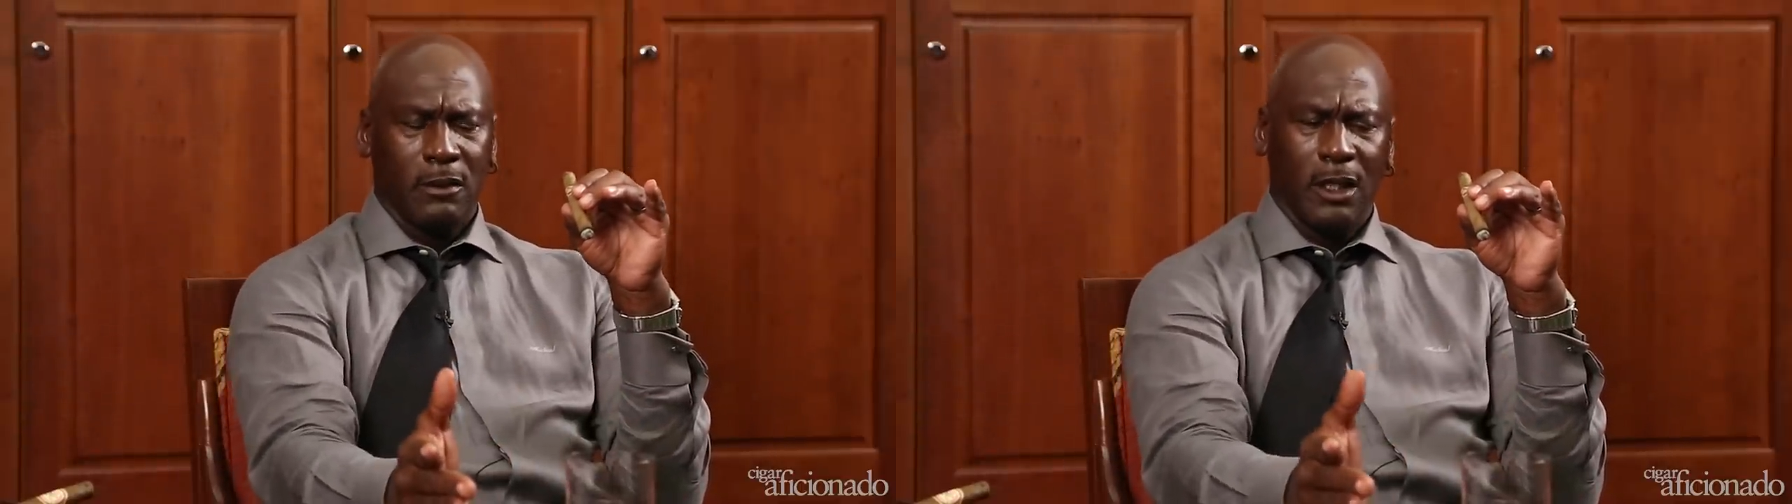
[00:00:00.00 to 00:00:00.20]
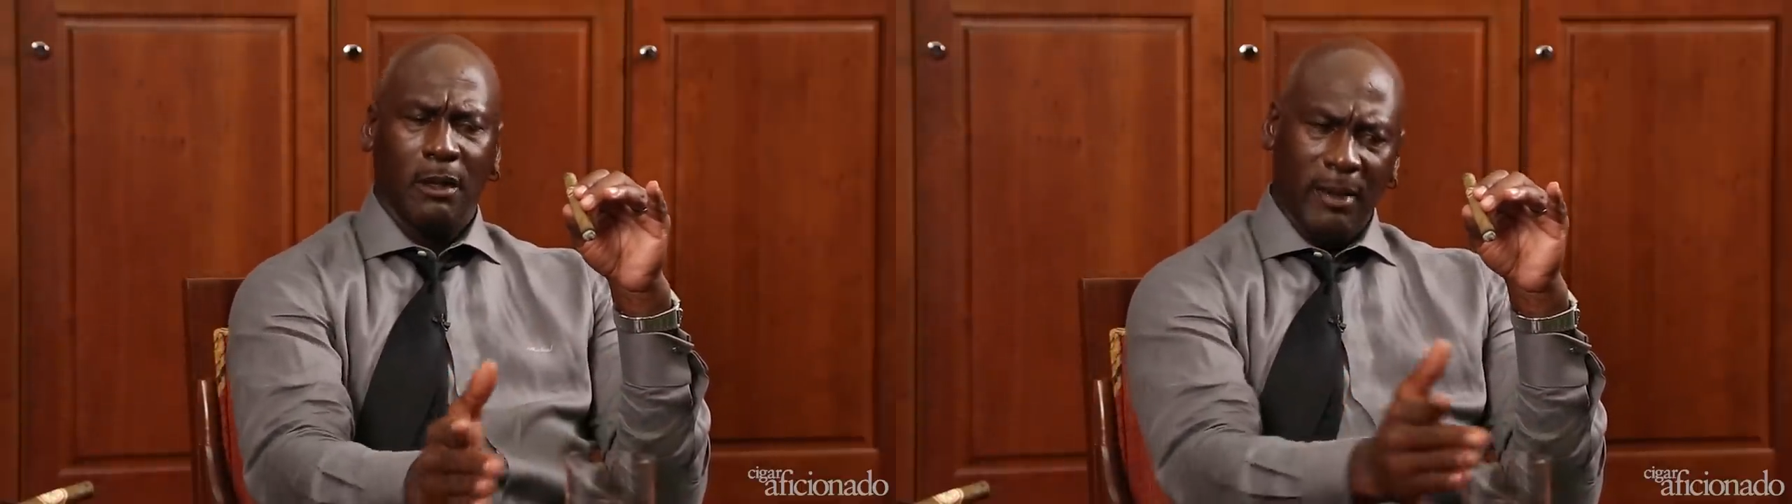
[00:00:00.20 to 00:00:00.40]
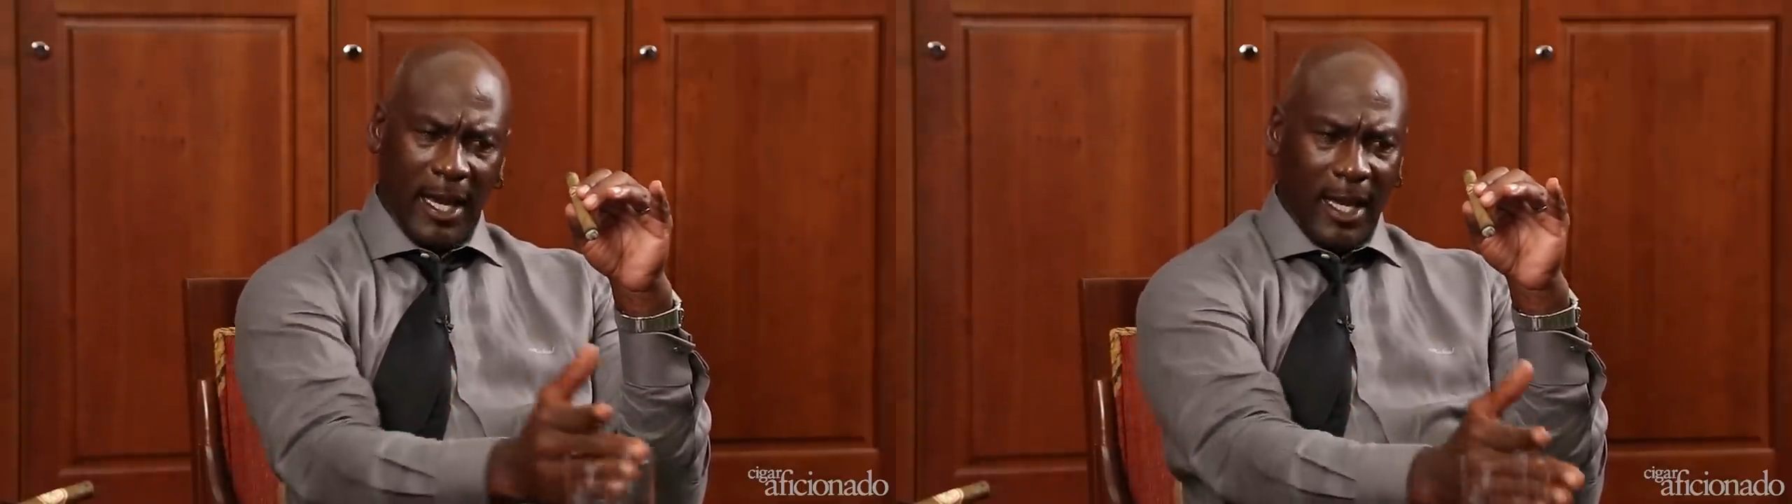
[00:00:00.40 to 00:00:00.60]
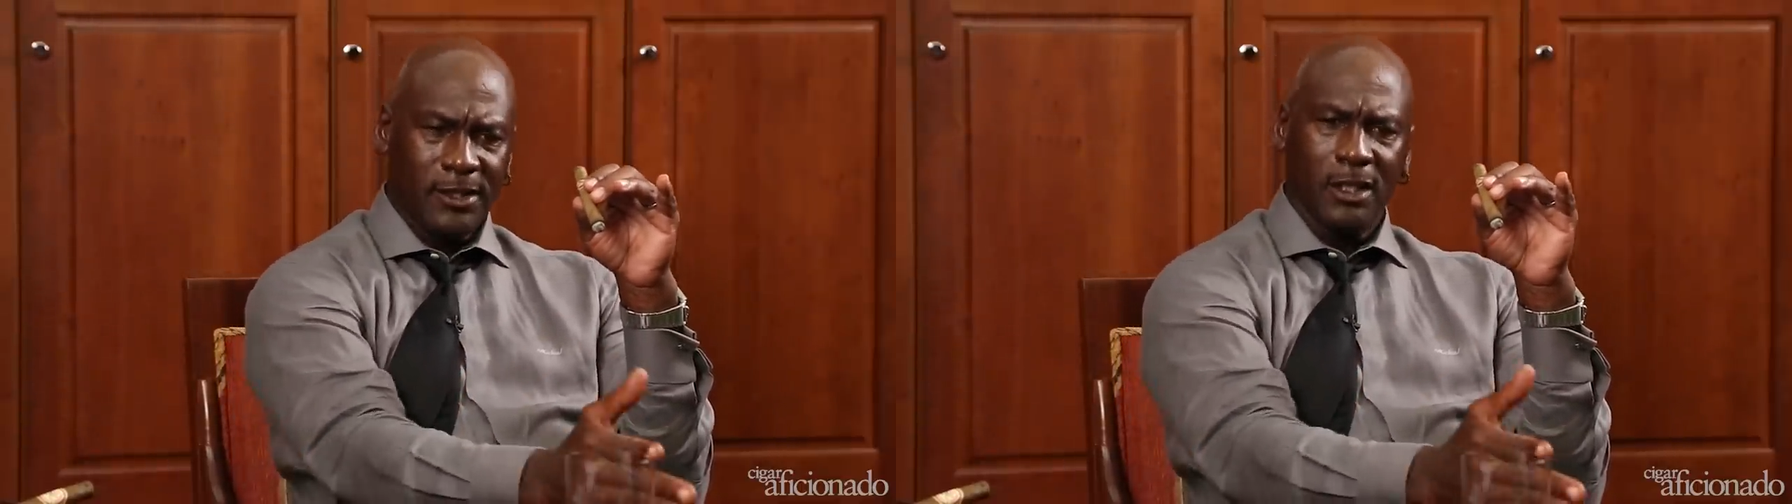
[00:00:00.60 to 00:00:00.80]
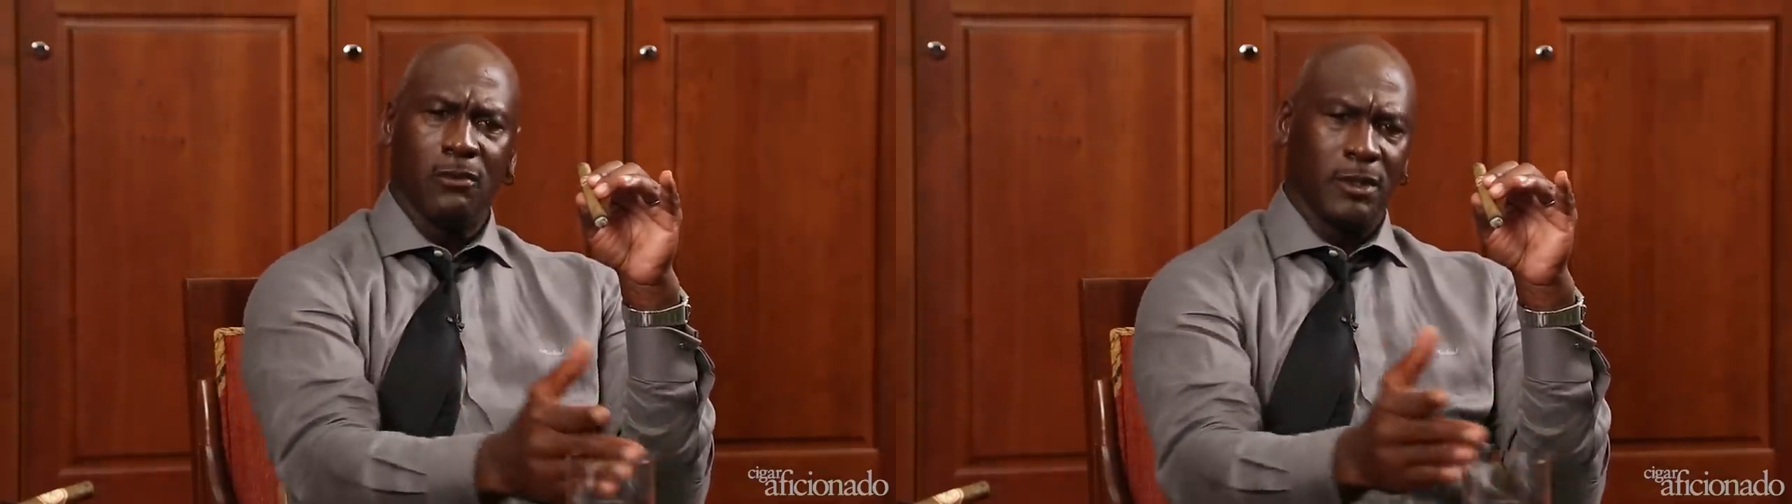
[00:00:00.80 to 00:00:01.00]
and the
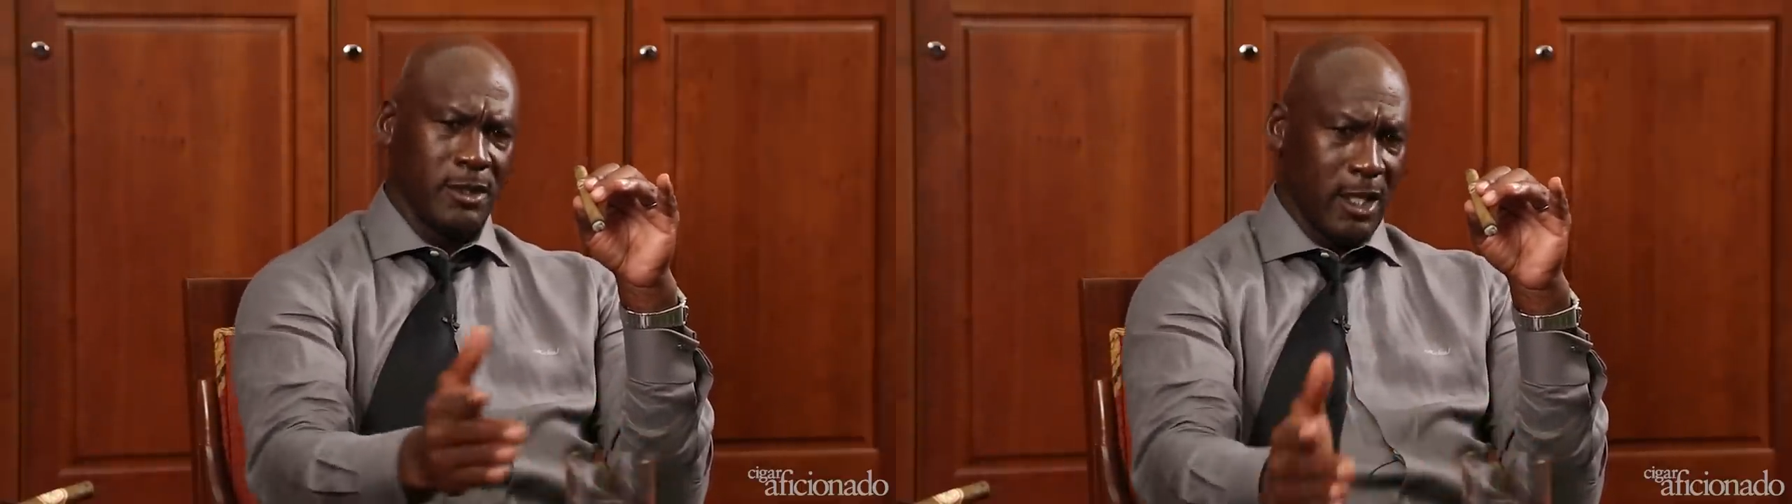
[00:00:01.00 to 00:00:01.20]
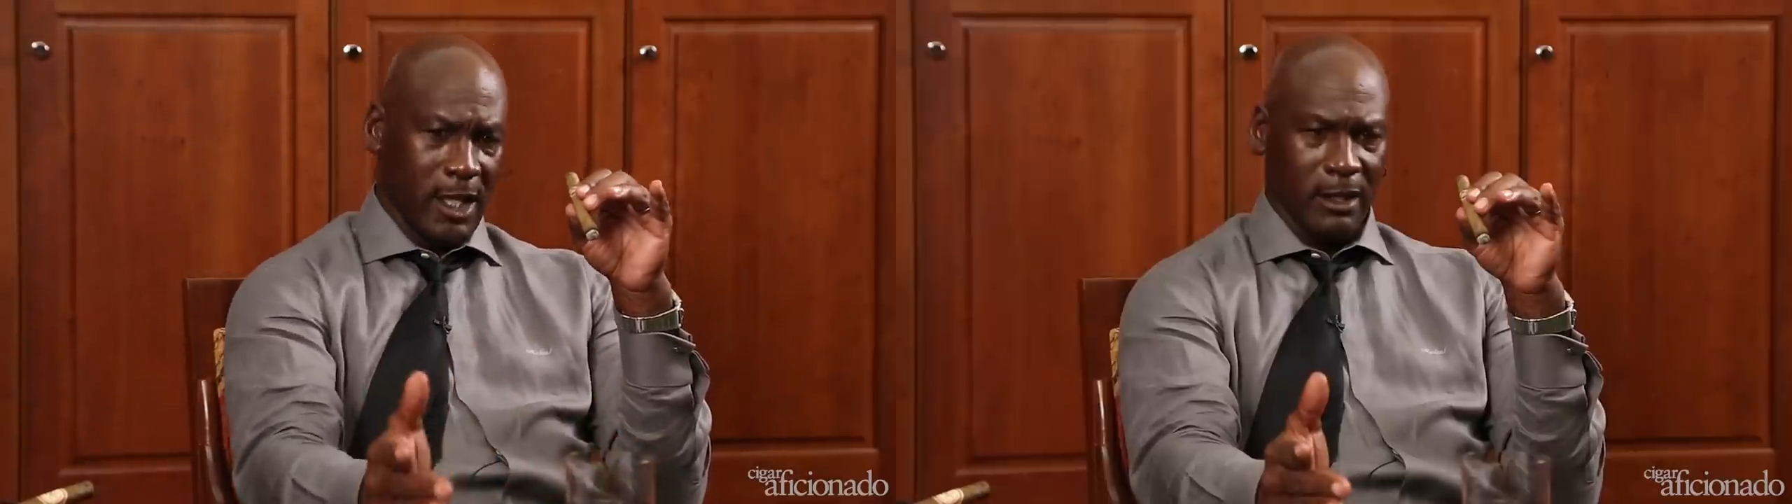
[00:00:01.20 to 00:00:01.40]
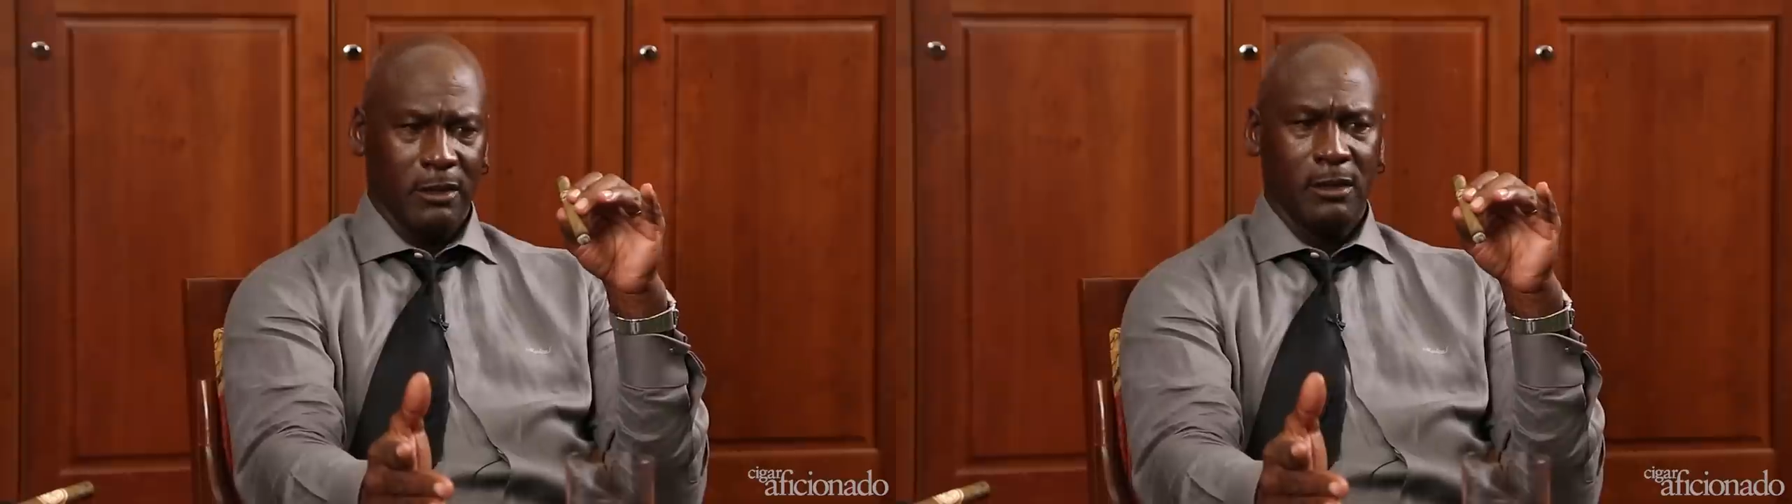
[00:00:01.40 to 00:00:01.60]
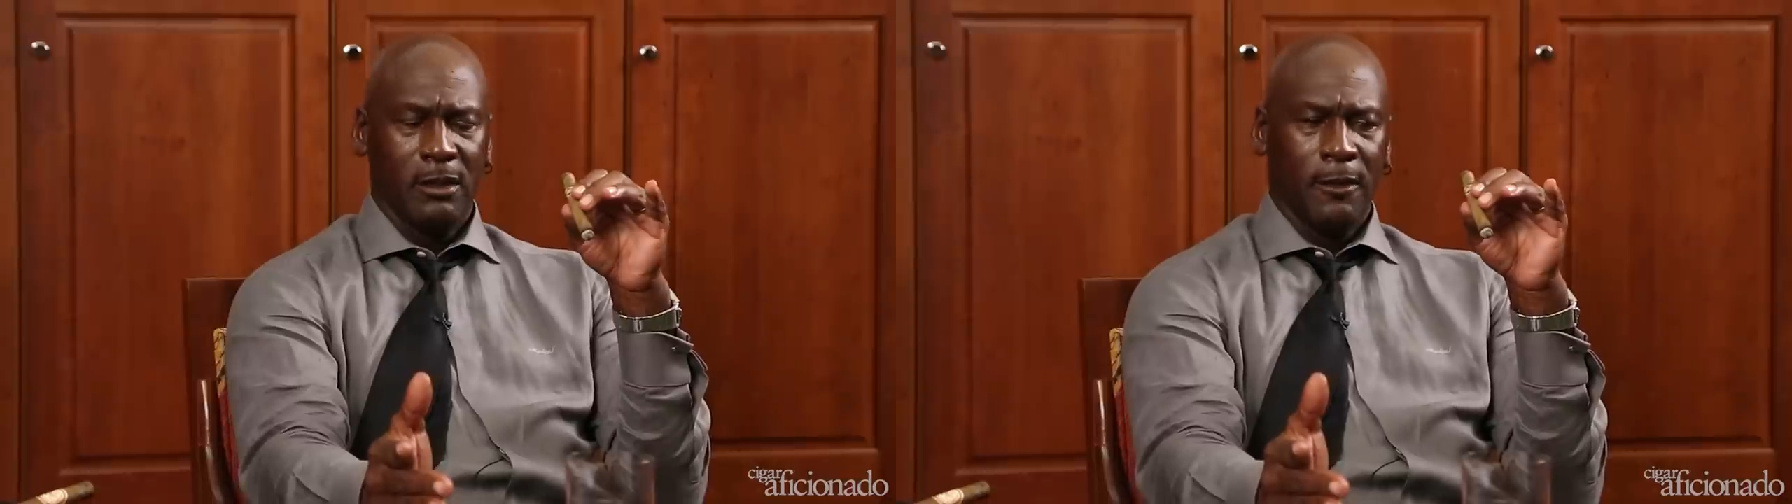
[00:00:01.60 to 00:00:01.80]
passion was there